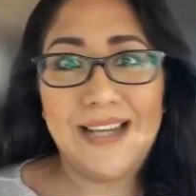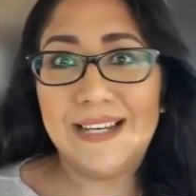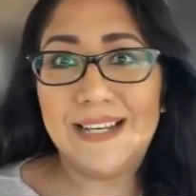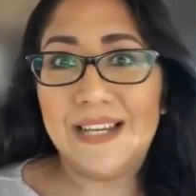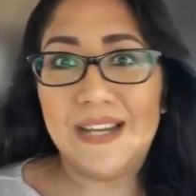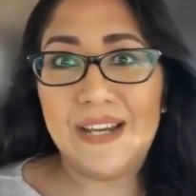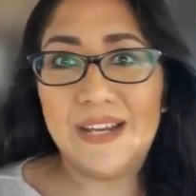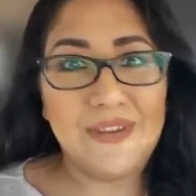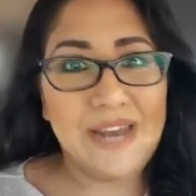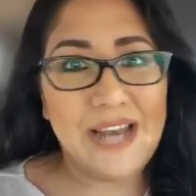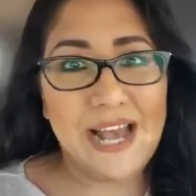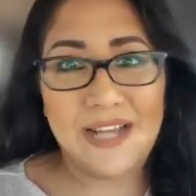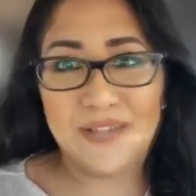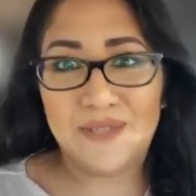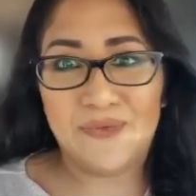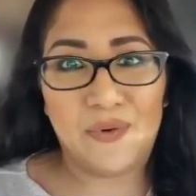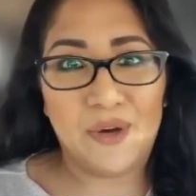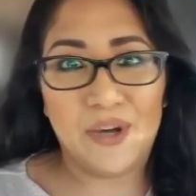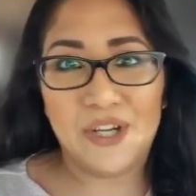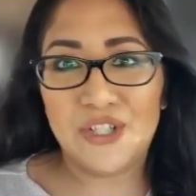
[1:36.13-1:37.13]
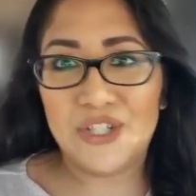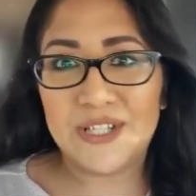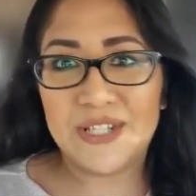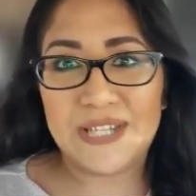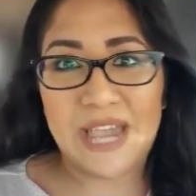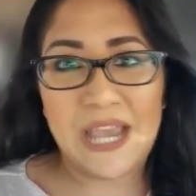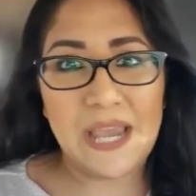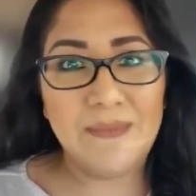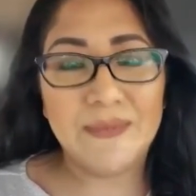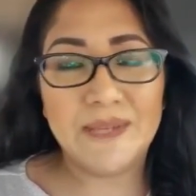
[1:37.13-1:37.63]
I didn't even ask for. It
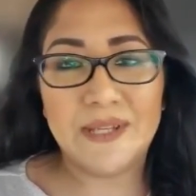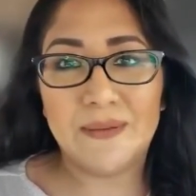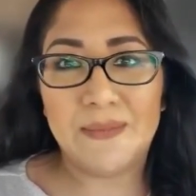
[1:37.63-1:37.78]
just came